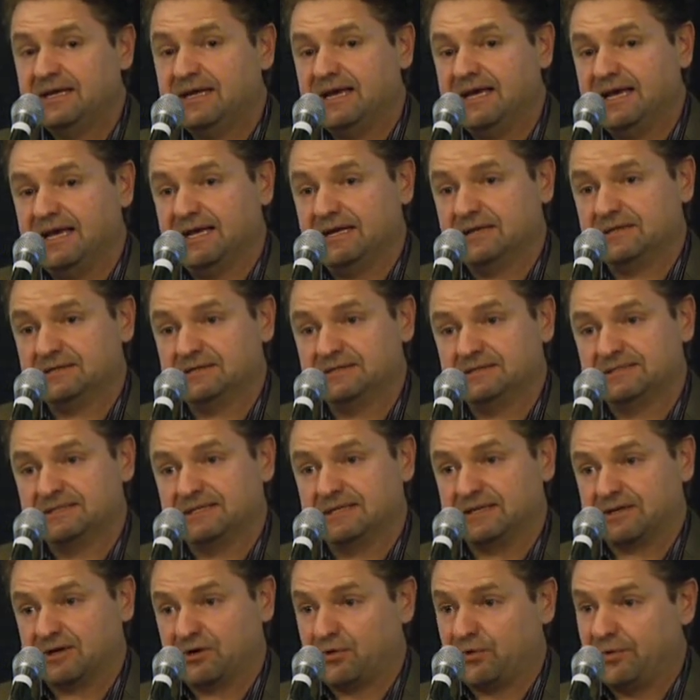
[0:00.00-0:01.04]
and
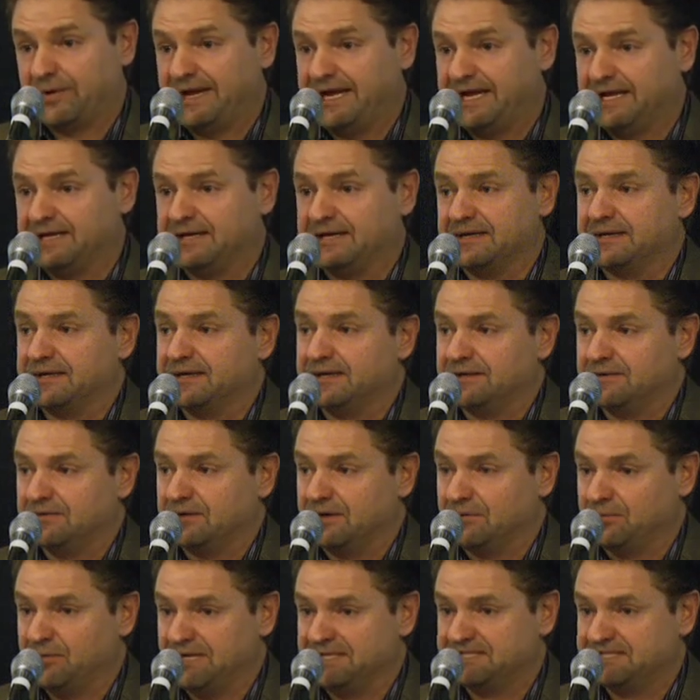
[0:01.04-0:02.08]
create
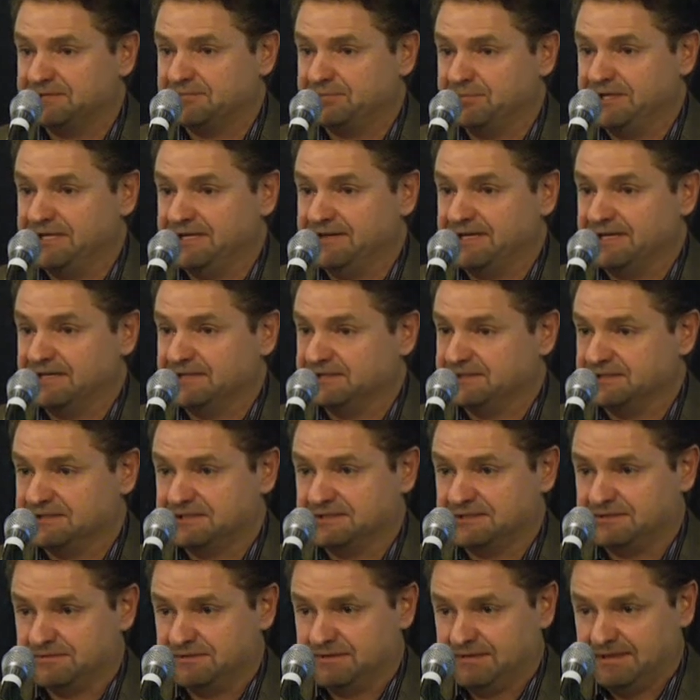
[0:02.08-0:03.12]
a recipe that is